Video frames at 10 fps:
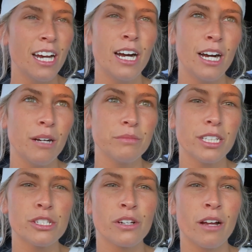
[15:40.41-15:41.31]
To
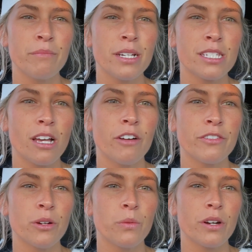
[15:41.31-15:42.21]
describe myself
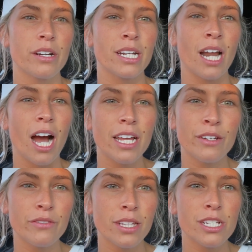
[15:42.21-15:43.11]
in a word not in
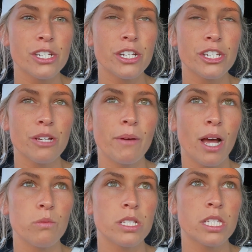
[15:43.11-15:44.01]
a relationship,
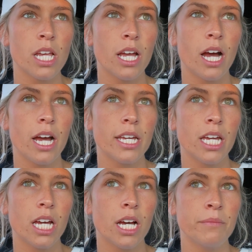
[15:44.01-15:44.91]
I would say I
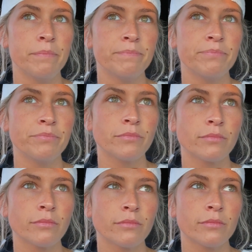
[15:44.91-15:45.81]
am
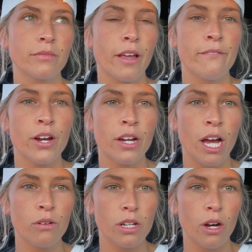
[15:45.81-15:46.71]
very
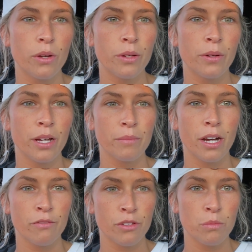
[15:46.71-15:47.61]
outgoing when I'm
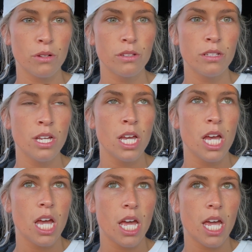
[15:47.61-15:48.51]
comfortable
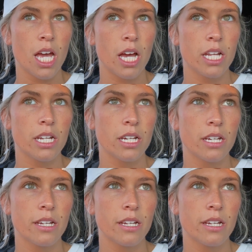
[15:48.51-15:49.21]
and